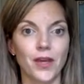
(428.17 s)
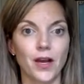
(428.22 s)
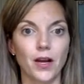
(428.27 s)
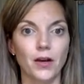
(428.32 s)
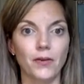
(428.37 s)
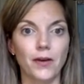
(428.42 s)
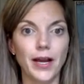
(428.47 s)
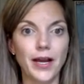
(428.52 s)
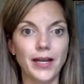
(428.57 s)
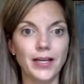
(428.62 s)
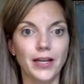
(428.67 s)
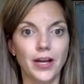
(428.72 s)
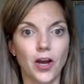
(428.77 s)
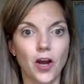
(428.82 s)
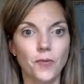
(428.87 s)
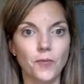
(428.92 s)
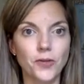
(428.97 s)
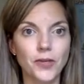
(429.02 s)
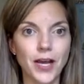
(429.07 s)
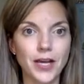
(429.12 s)
All right,
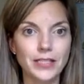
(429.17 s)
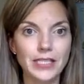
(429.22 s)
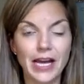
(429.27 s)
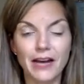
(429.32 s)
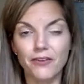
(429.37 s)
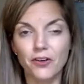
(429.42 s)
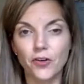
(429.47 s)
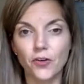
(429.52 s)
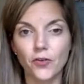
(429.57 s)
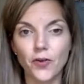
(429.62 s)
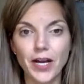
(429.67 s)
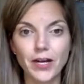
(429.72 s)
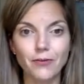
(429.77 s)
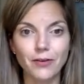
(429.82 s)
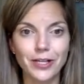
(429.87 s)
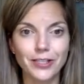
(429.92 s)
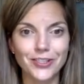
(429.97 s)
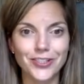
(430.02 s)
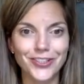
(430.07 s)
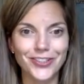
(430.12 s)
hope you guys have a great
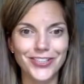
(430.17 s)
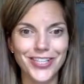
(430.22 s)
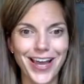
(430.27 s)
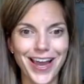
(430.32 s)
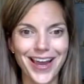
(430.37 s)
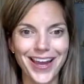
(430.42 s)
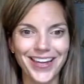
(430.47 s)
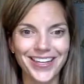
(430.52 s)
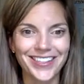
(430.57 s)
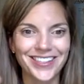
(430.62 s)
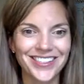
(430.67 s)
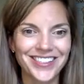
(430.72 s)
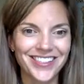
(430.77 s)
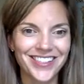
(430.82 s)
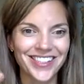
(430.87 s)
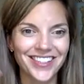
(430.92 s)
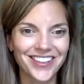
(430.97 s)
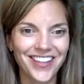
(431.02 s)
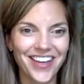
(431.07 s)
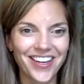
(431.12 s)
rest of your day.
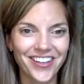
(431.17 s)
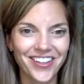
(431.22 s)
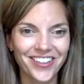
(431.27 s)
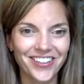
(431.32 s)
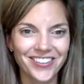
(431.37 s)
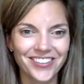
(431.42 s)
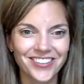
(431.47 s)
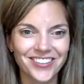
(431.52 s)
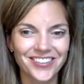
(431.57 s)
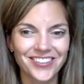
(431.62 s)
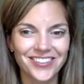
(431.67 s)
See you later.